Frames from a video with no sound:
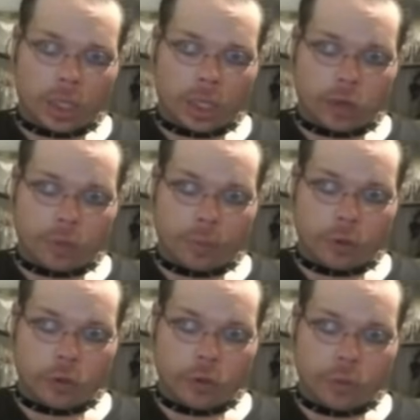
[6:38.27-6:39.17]
Now,
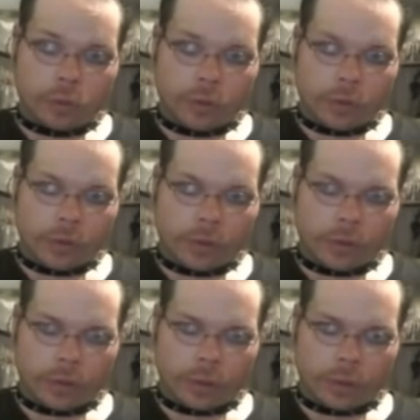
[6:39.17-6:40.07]
there have been
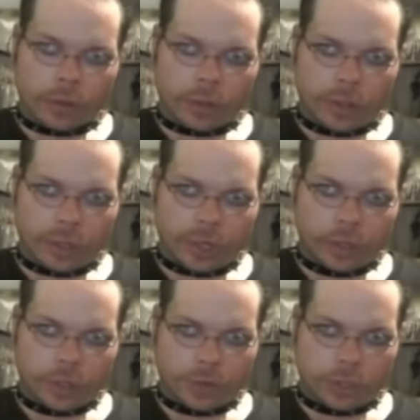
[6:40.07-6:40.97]
numerous
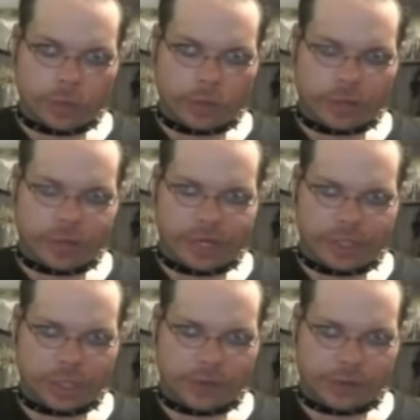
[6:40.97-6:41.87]
individual
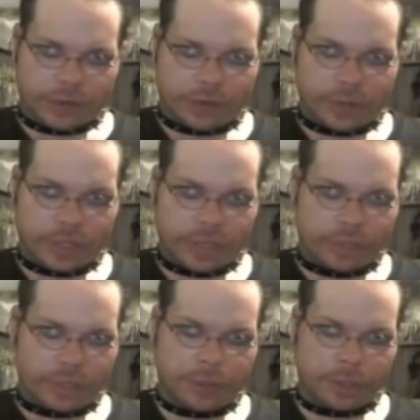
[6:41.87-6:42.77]
scientific
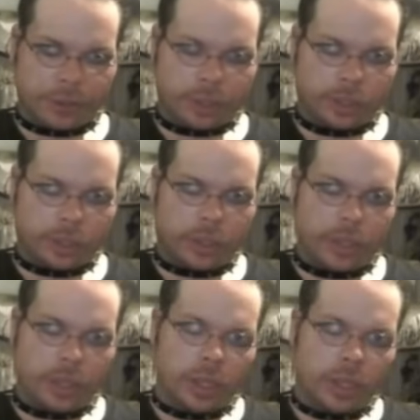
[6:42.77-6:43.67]
studies that have been
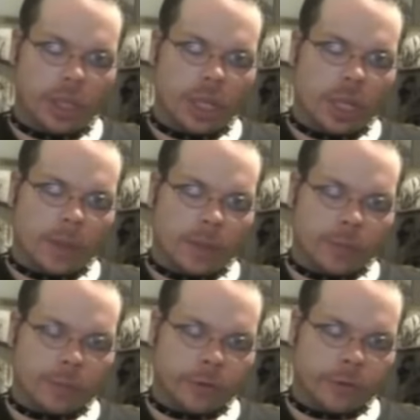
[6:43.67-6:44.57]
done
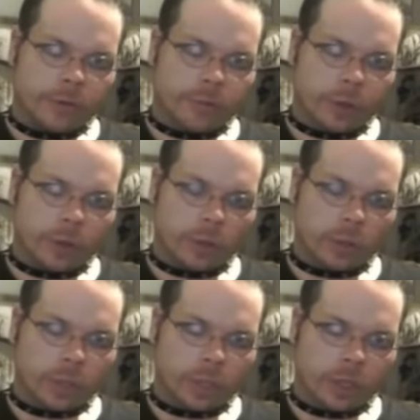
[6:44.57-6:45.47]
that prove
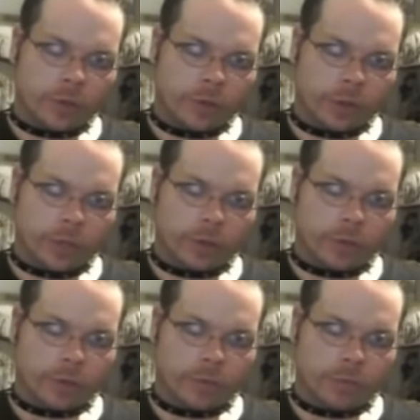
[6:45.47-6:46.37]
marijuana cures
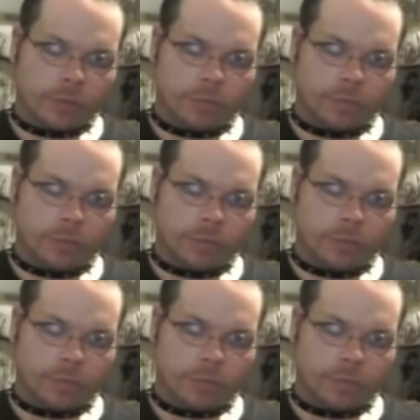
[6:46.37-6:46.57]
cancer.